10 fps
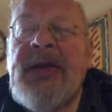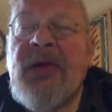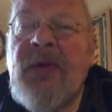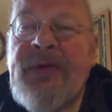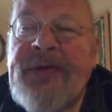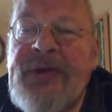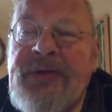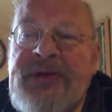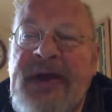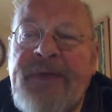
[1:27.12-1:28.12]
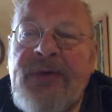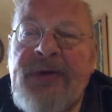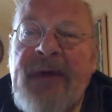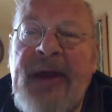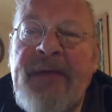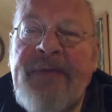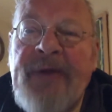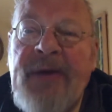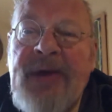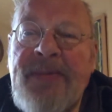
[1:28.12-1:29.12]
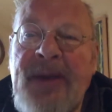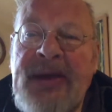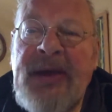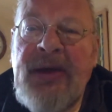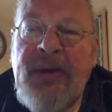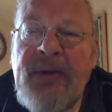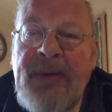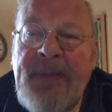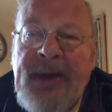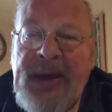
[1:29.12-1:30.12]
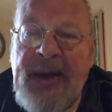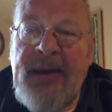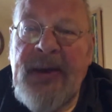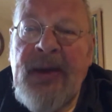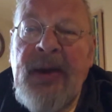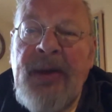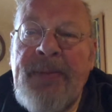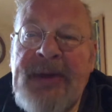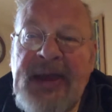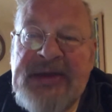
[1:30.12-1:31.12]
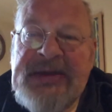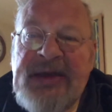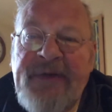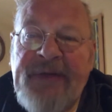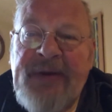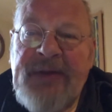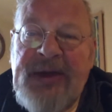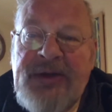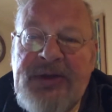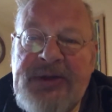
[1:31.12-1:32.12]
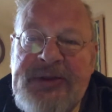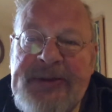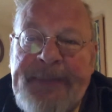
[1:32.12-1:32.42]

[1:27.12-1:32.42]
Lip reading: also travelled around very many European monastic foundations.